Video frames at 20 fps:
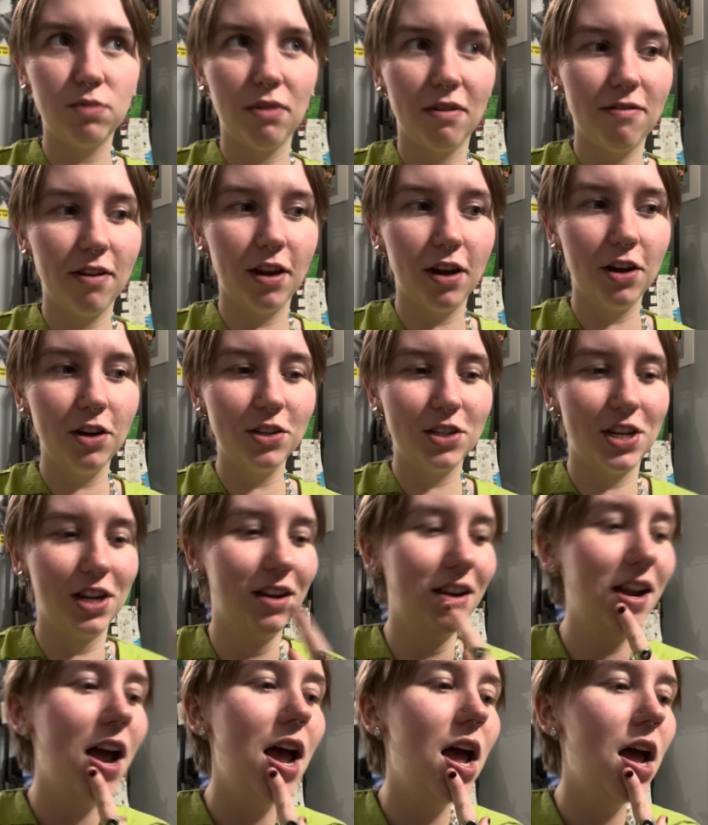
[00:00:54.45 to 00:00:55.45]
my fingers
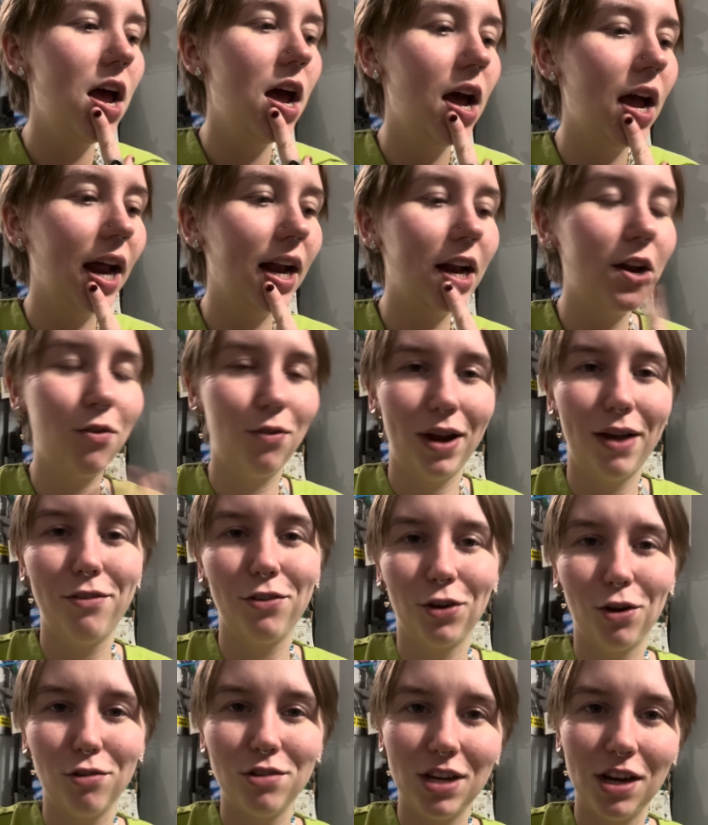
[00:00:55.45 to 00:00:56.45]
and I don't have a
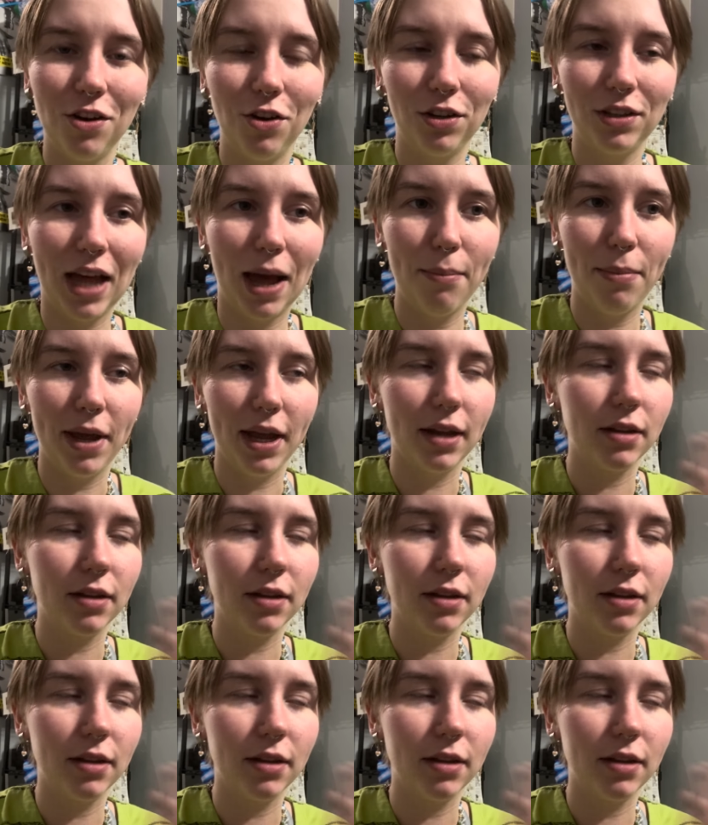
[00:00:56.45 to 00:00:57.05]
crochet hook that big.